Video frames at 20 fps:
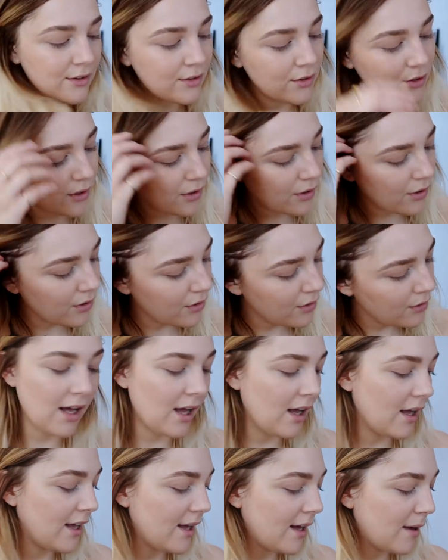So
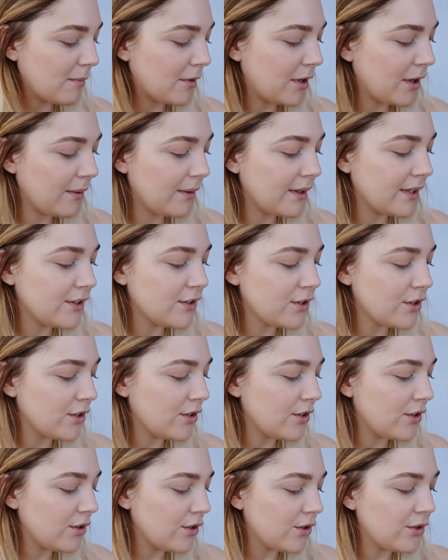I am going to
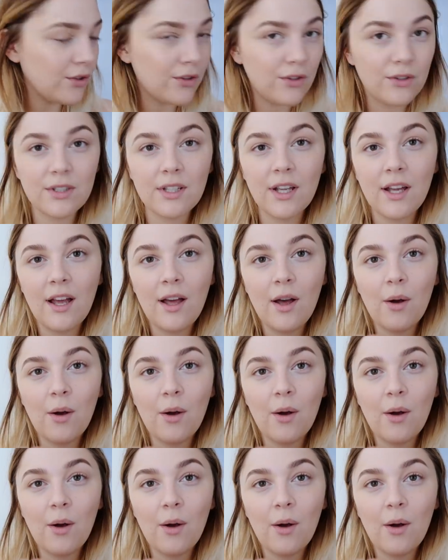use